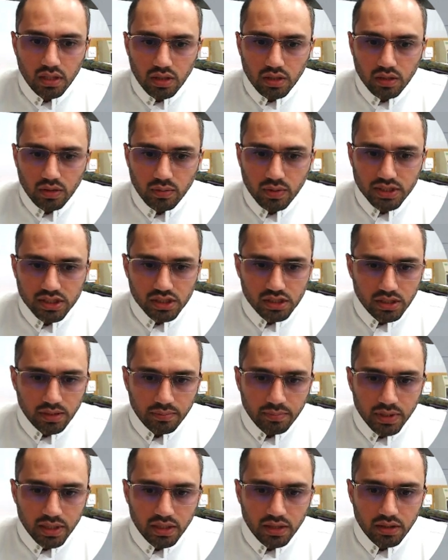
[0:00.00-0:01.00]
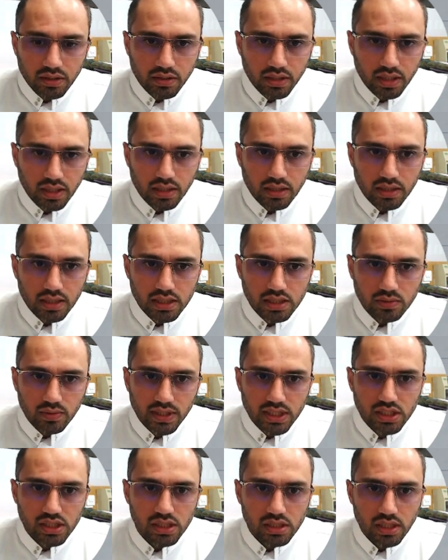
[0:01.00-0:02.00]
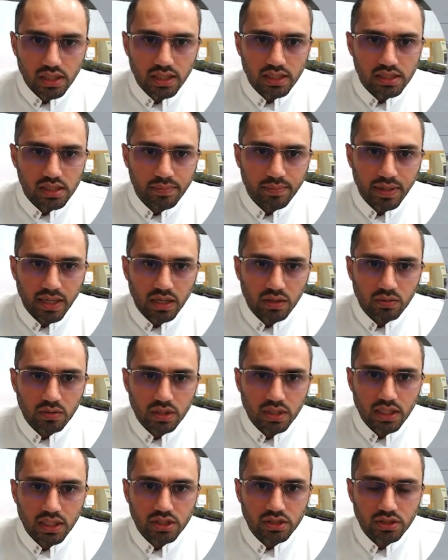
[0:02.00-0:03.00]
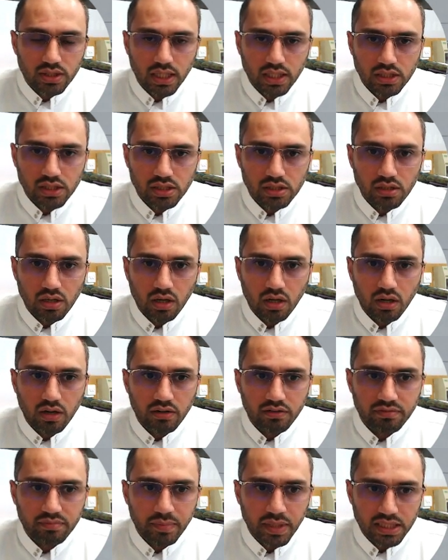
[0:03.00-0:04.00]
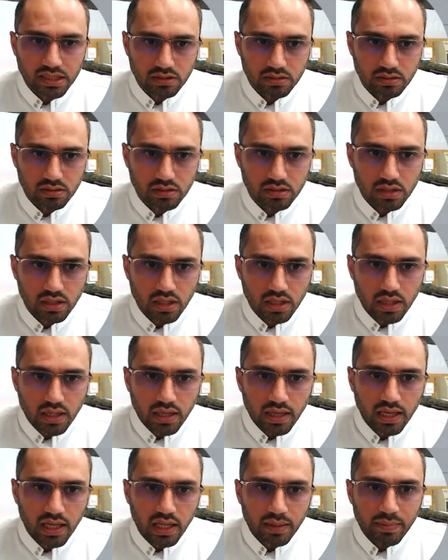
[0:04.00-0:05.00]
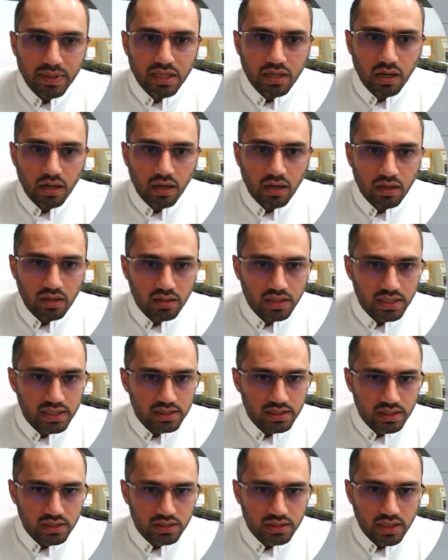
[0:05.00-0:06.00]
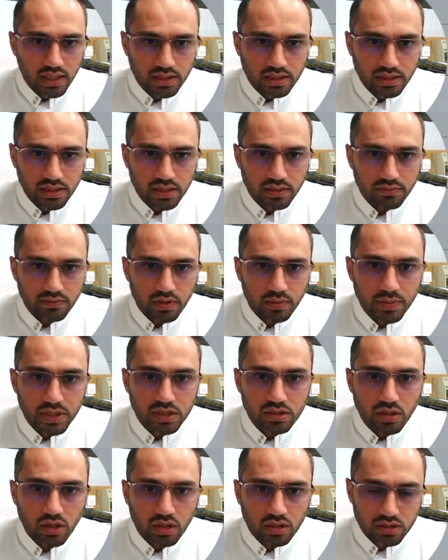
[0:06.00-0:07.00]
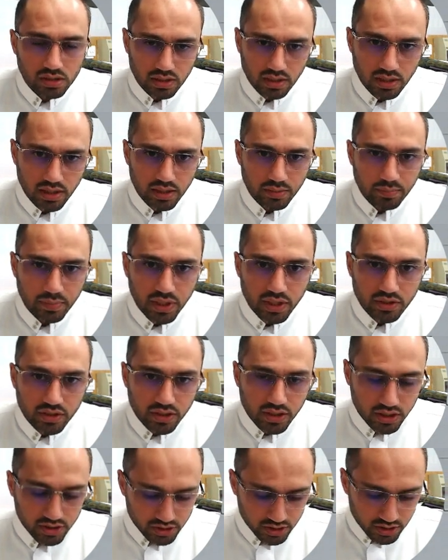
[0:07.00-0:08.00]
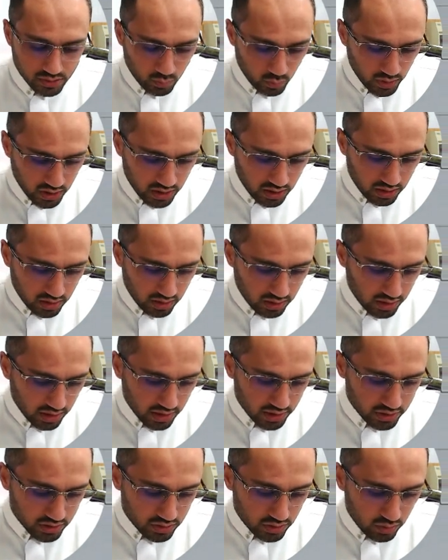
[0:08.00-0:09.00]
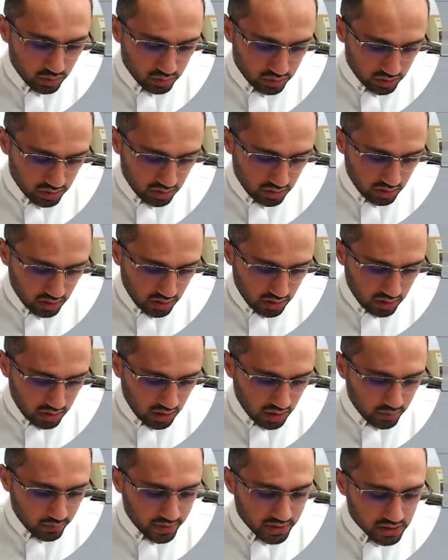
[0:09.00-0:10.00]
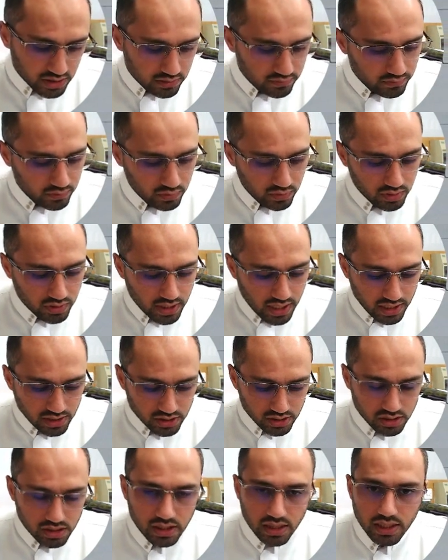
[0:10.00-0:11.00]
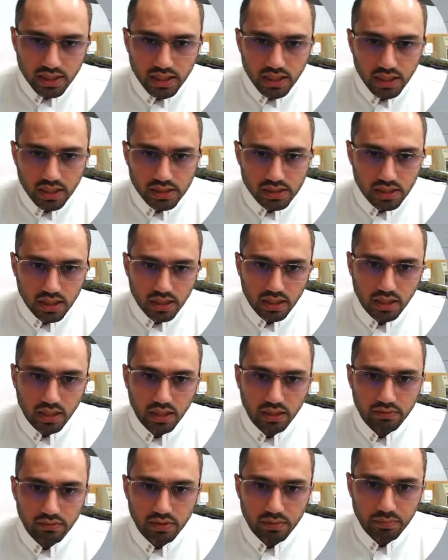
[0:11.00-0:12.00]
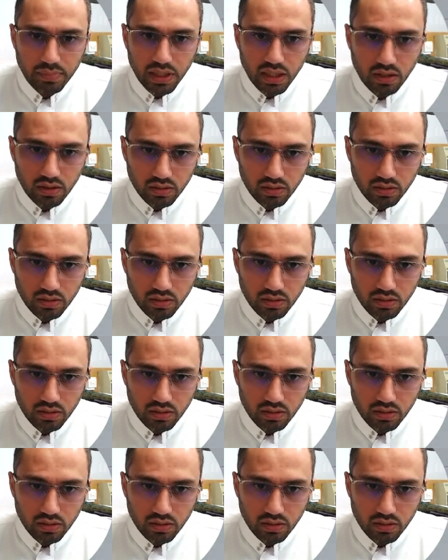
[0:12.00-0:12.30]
Question number 3. This question is about the extraction of metals. Element R is extracted from its oxide by reduction with hydrogen. The equation for the reaction is given below.